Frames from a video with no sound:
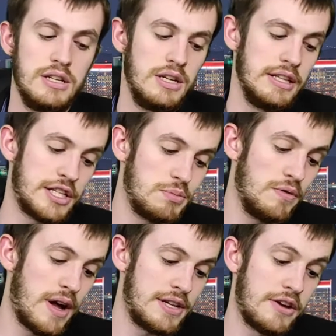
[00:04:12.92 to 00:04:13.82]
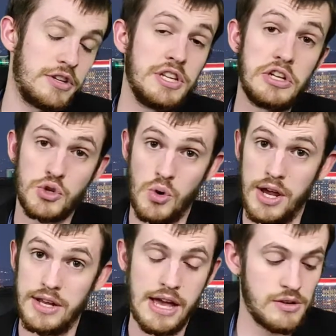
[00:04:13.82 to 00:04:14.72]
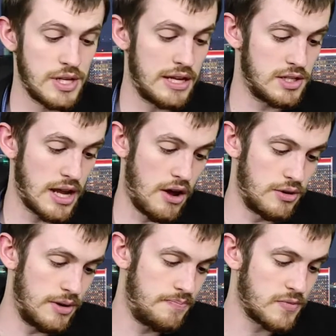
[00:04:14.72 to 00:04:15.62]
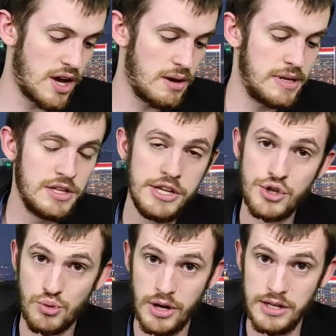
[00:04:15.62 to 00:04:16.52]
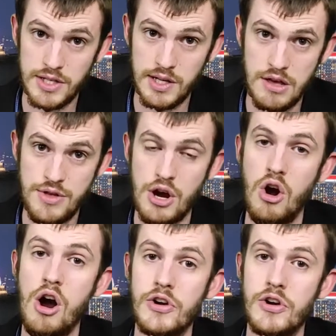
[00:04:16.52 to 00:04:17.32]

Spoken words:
Let's move on down to Detroit. How's that sound? In Detroit, there are